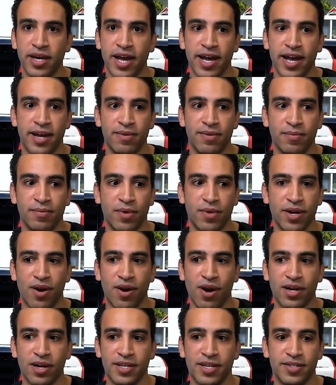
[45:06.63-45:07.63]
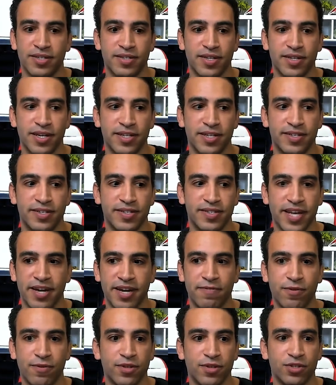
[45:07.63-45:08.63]
and what ARK is
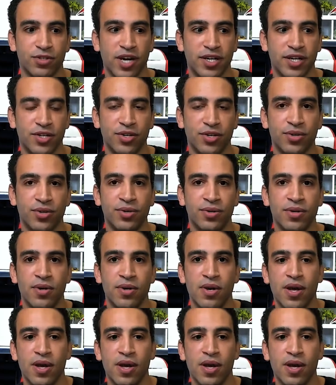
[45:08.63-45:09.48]
standing for and trying to do.